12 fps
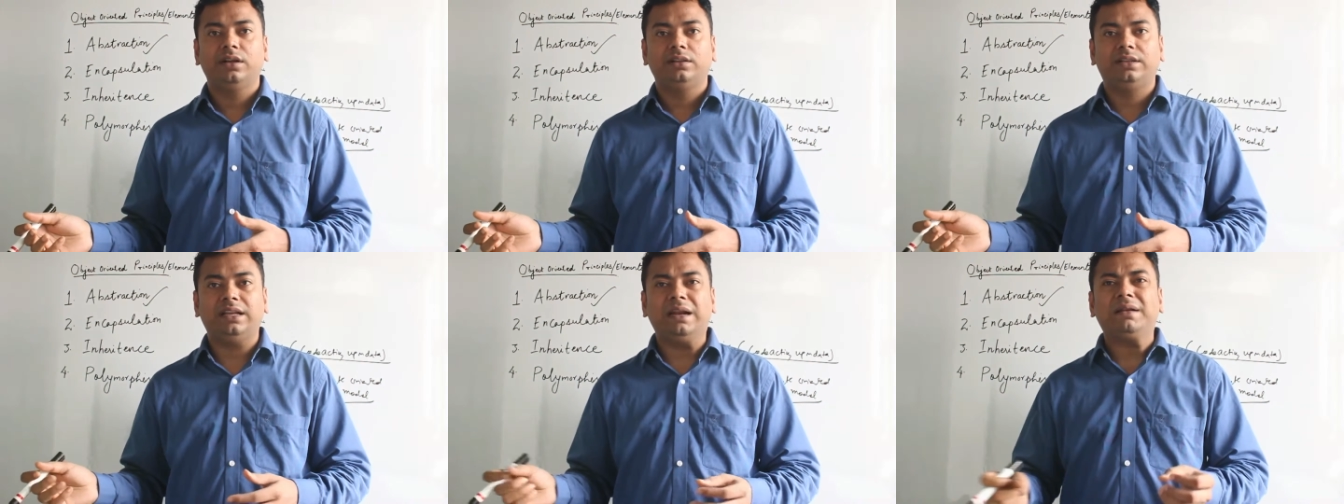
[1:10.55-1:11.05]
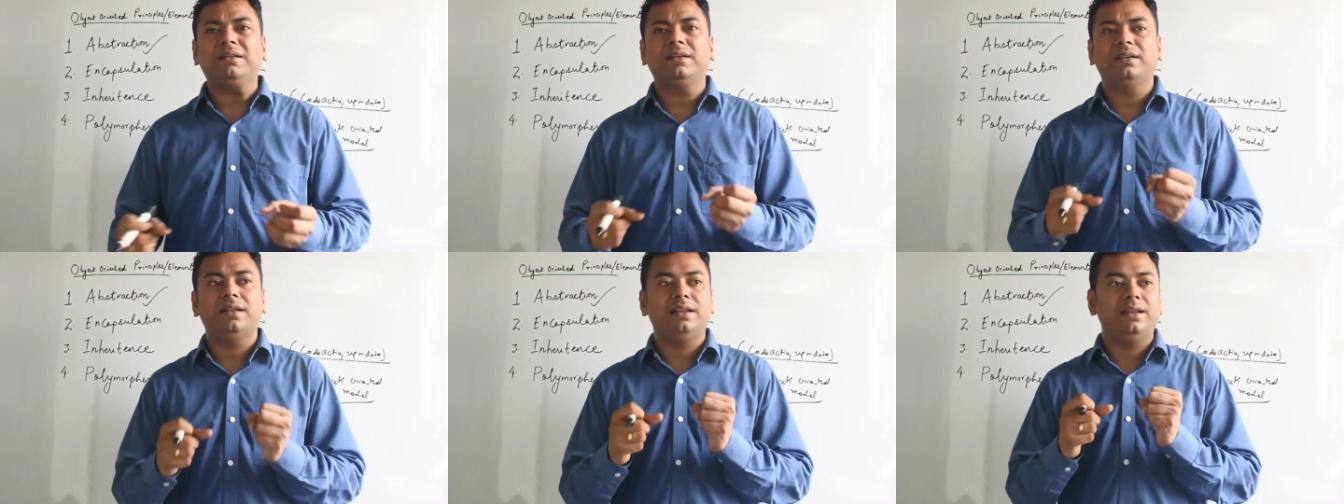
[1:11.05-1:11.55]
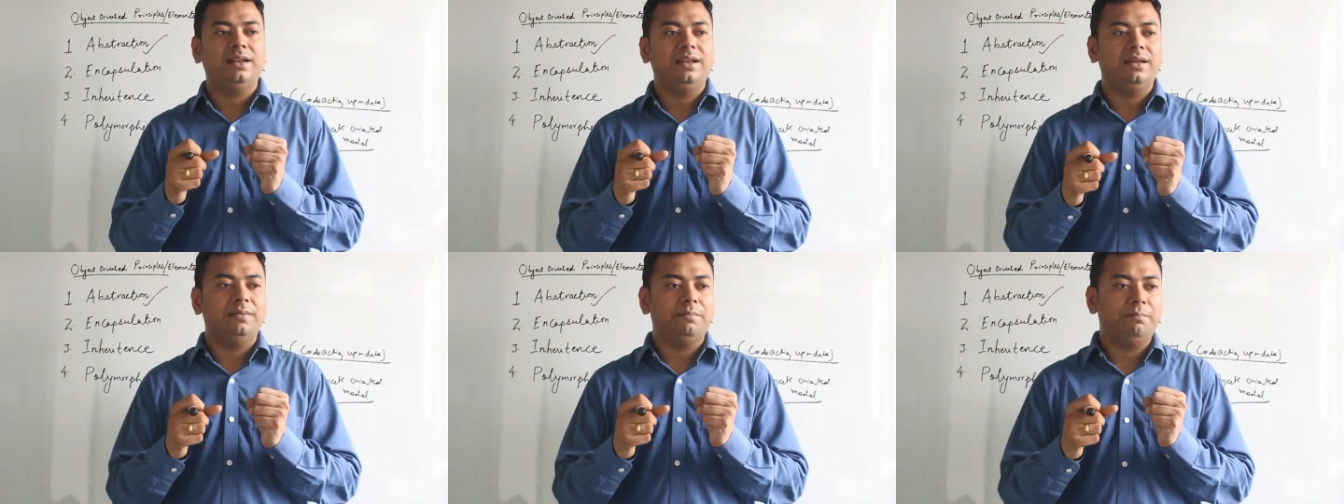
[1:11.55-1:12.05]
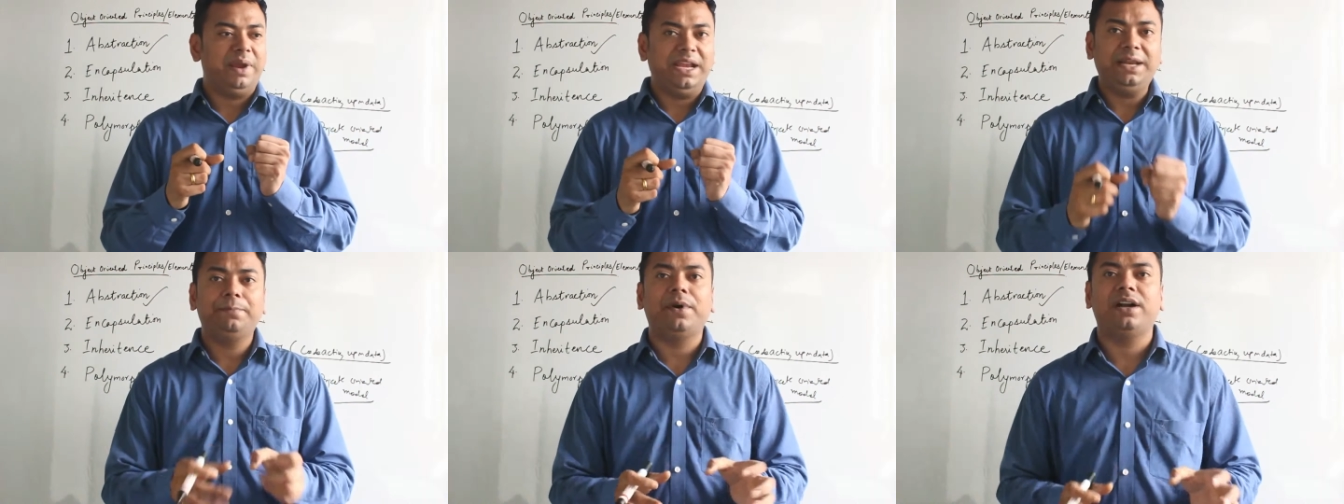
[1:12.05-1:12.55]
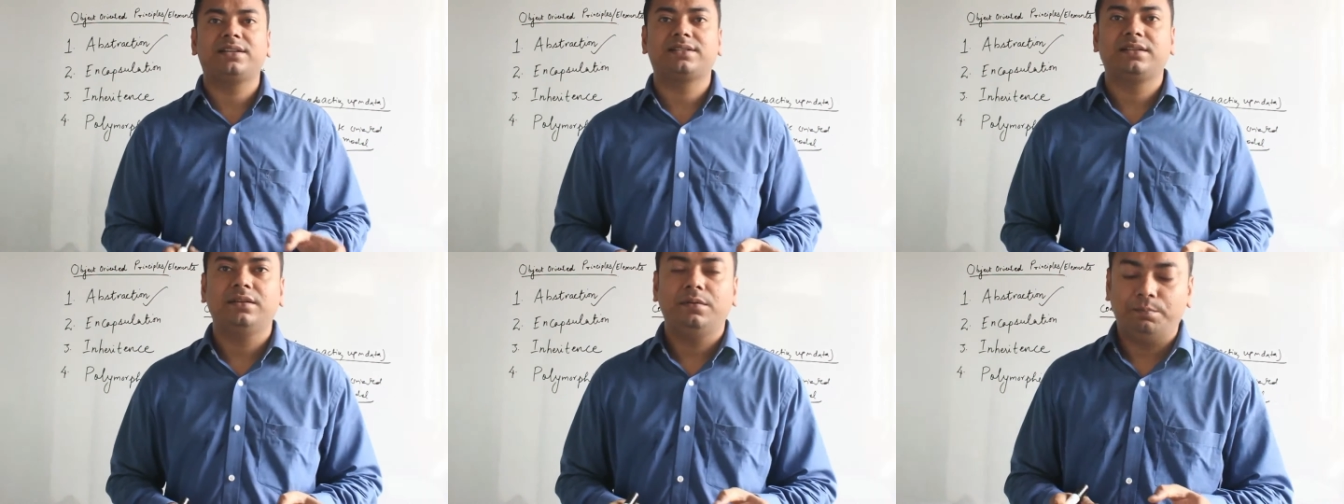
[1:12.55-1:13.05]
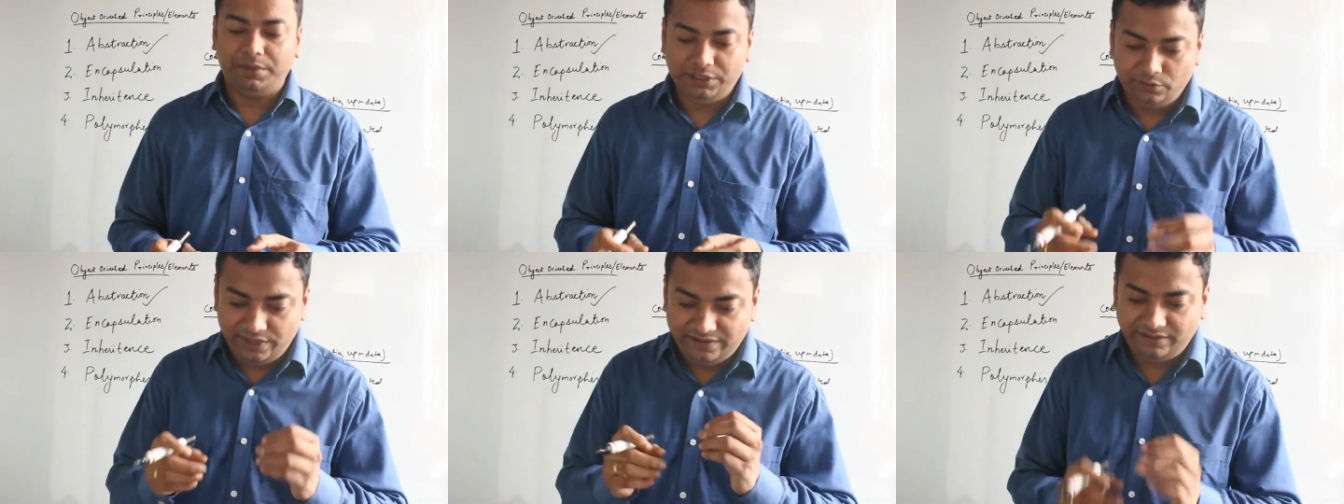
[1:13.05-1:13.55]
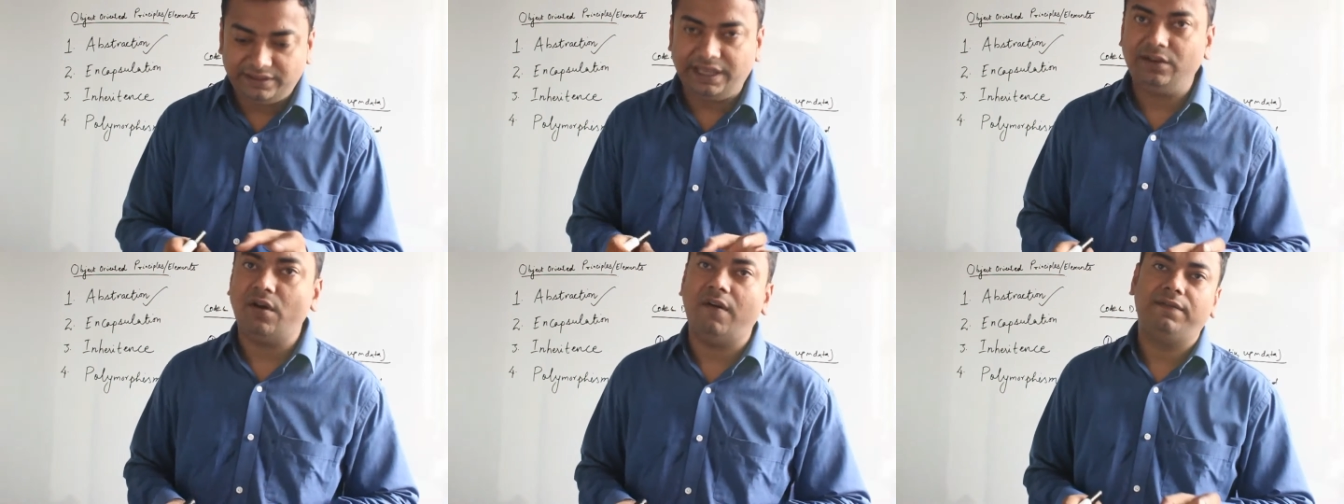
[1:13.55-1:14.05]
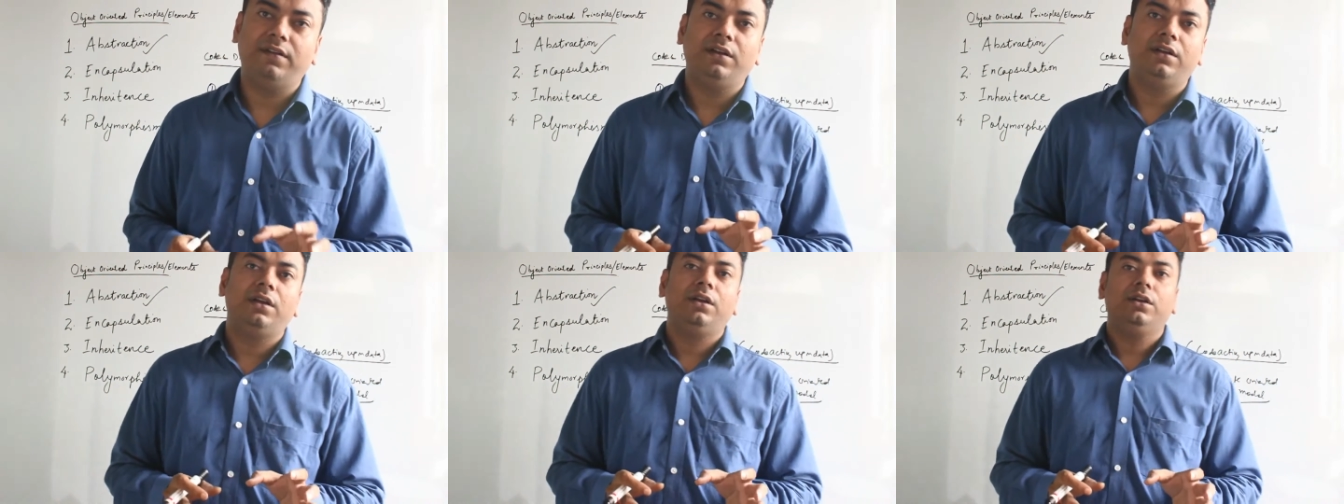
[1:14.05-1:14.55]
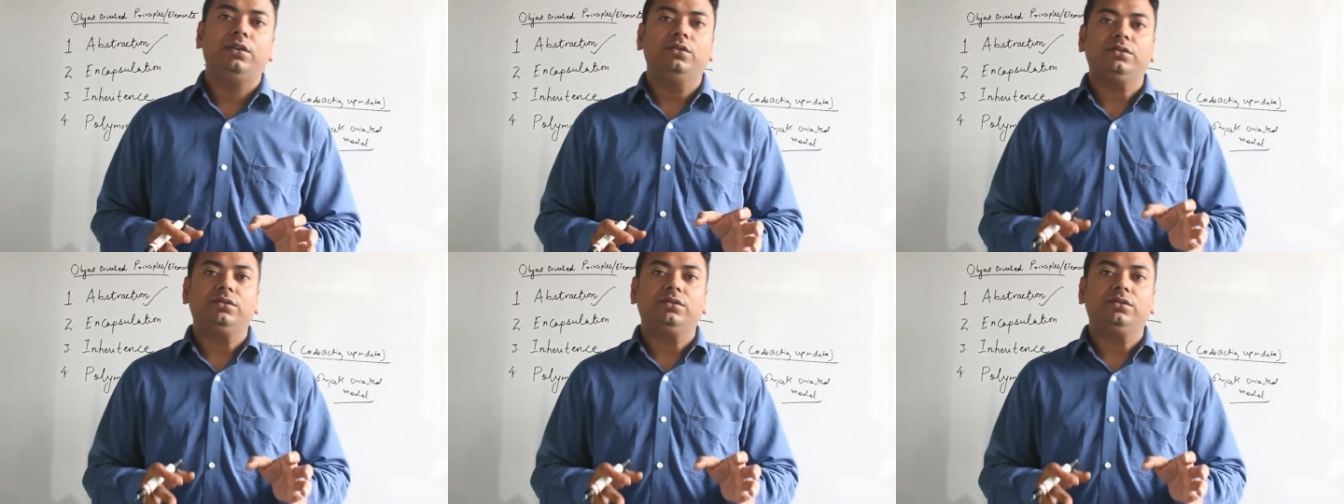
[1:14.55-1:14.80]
There are many parts, but you never think of. You